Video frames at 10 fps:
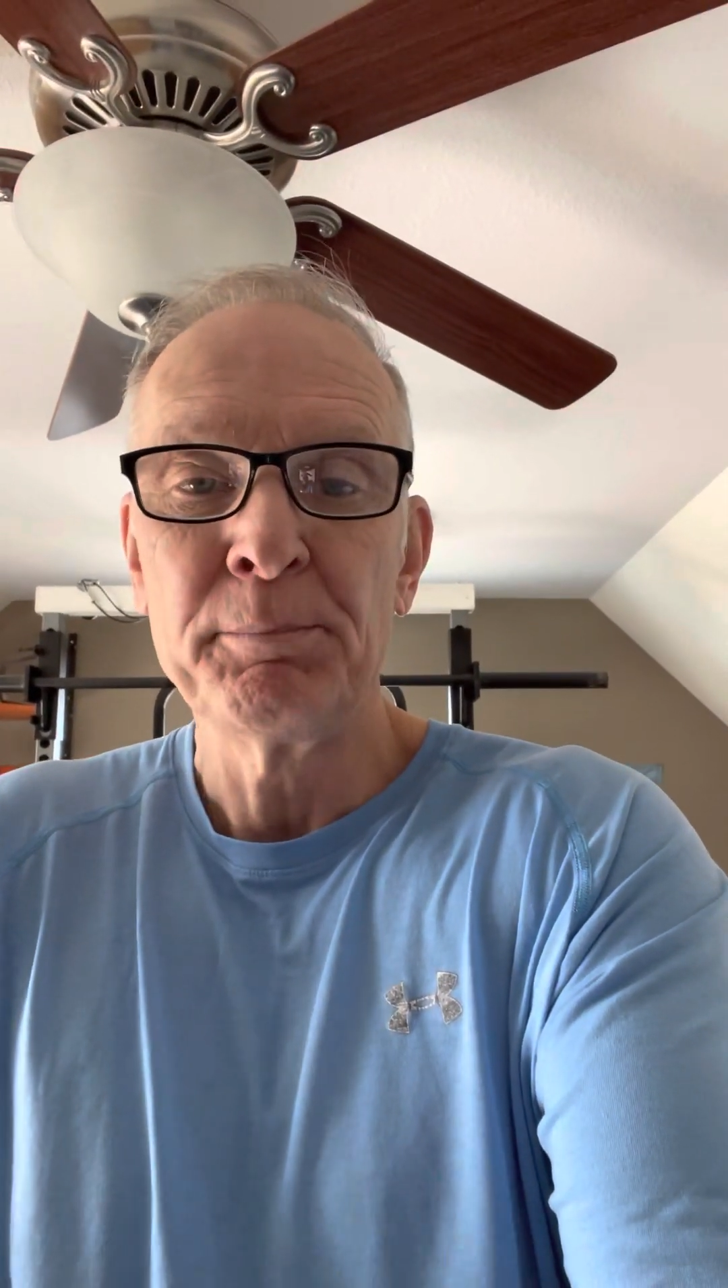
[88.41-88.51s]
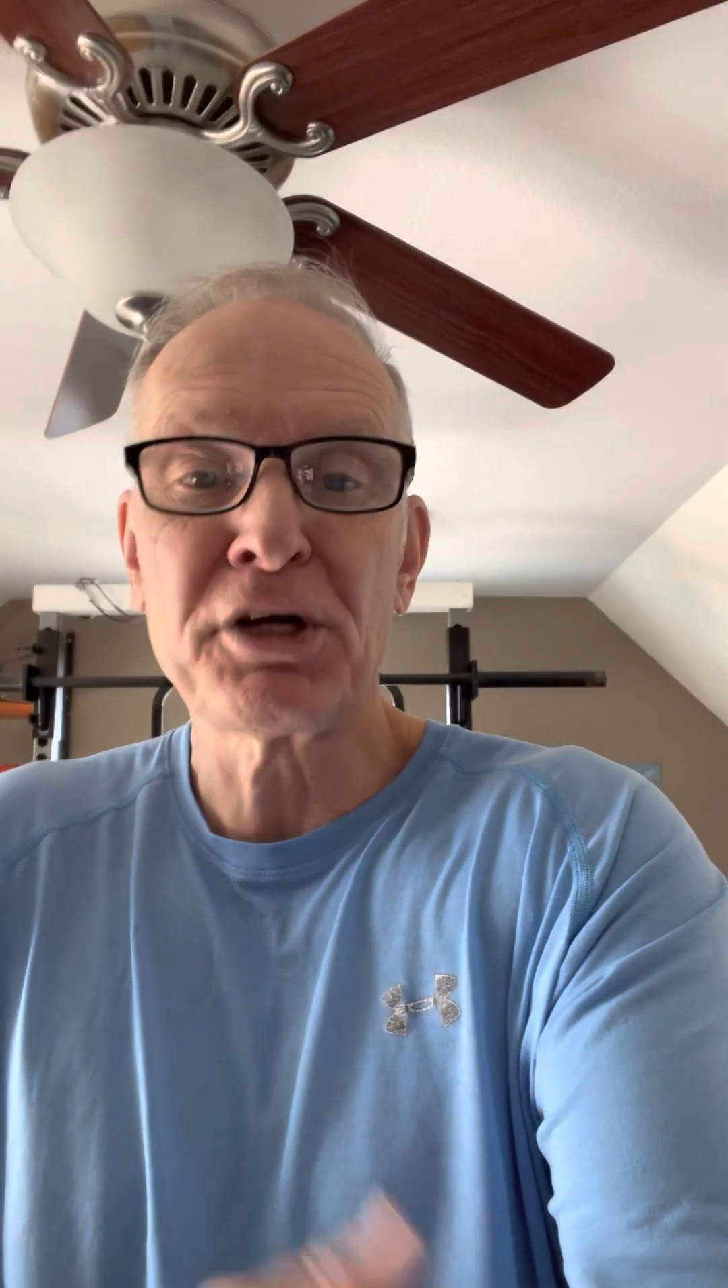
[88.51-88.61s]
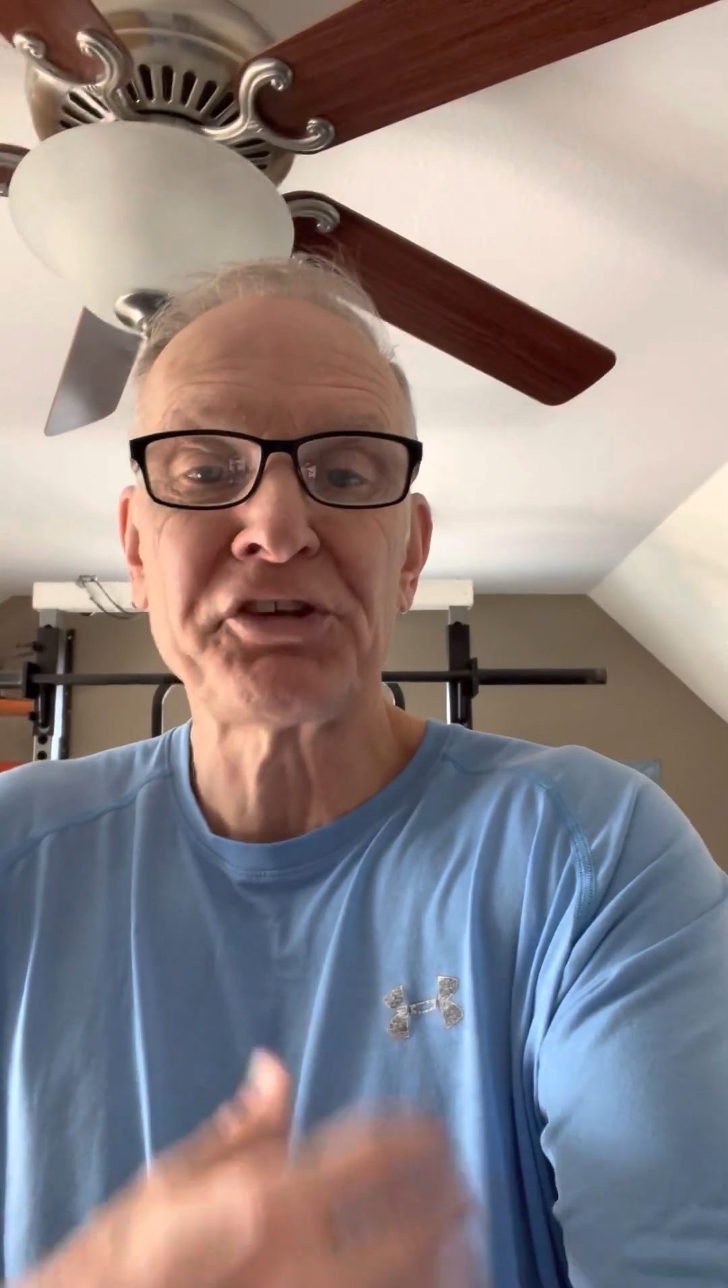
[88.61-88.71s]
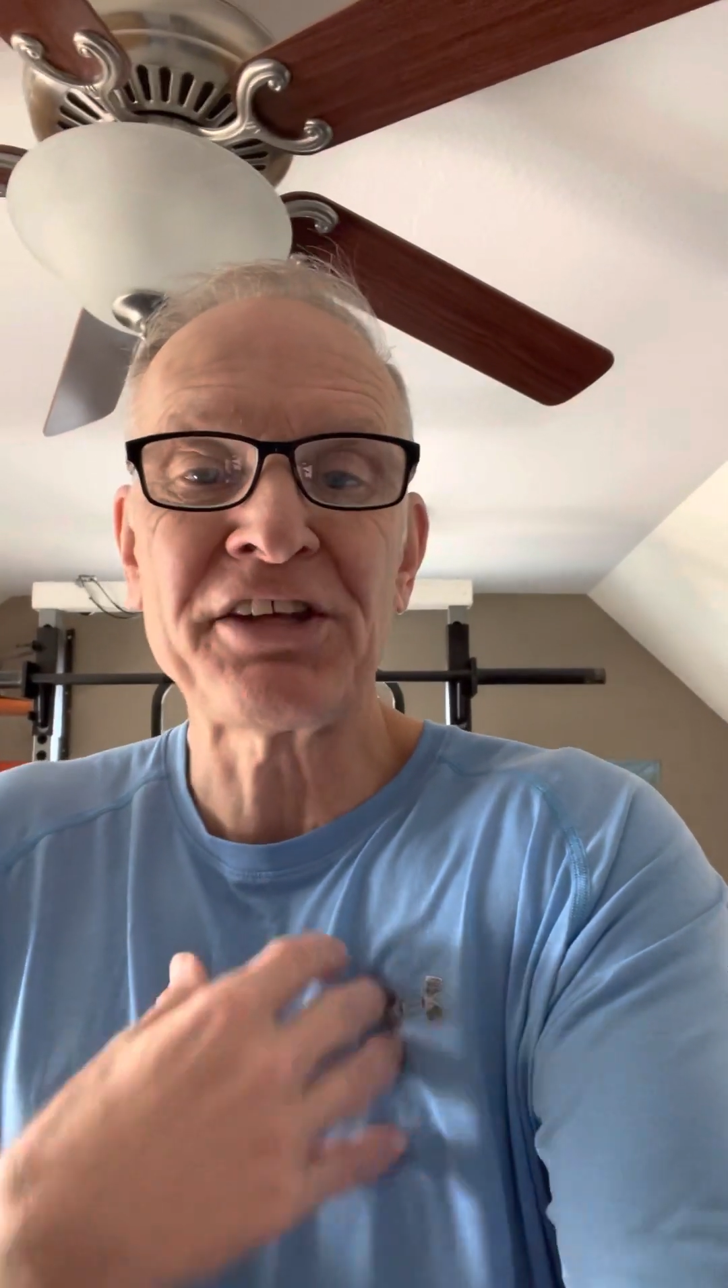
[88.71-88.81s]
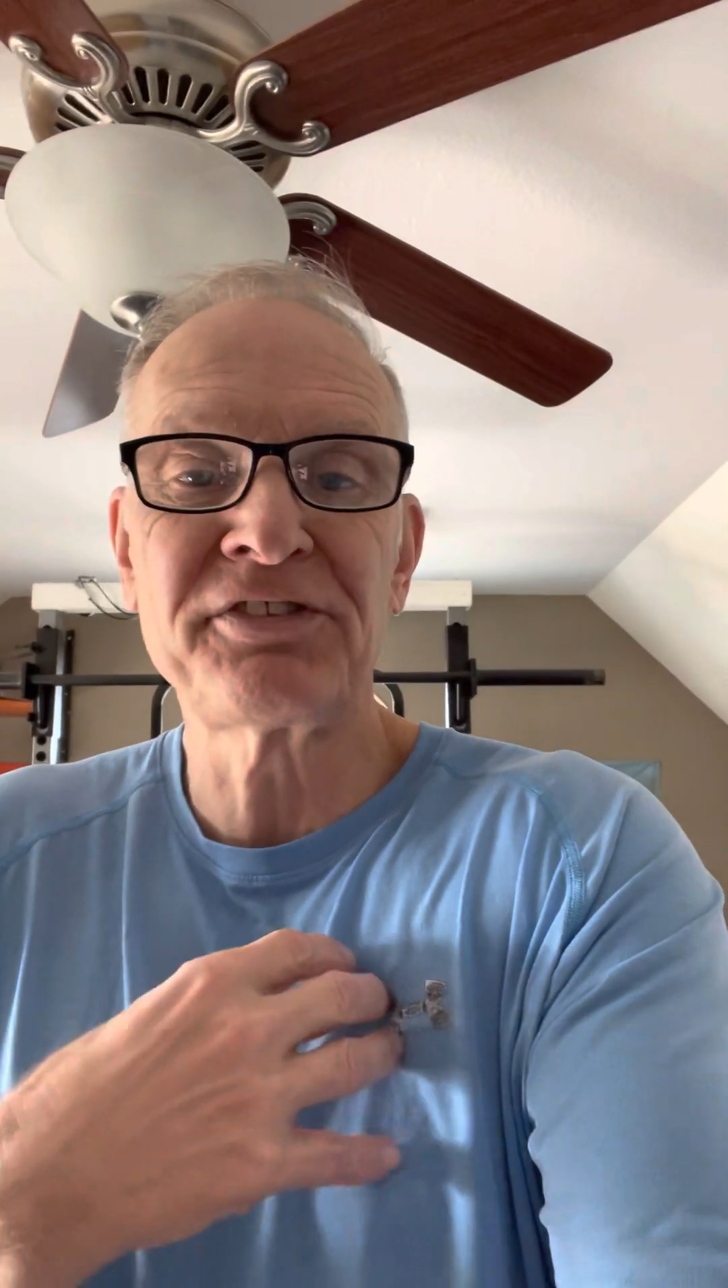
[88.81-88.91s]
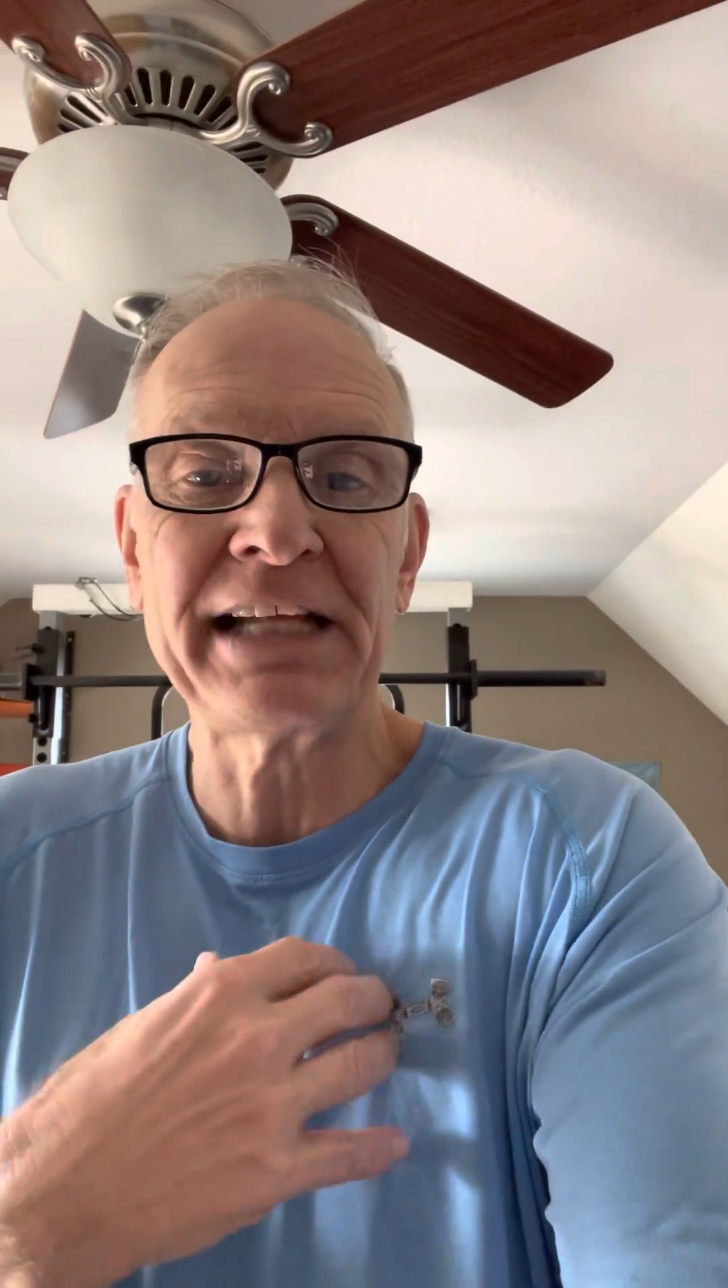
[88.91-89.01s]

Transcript: because I,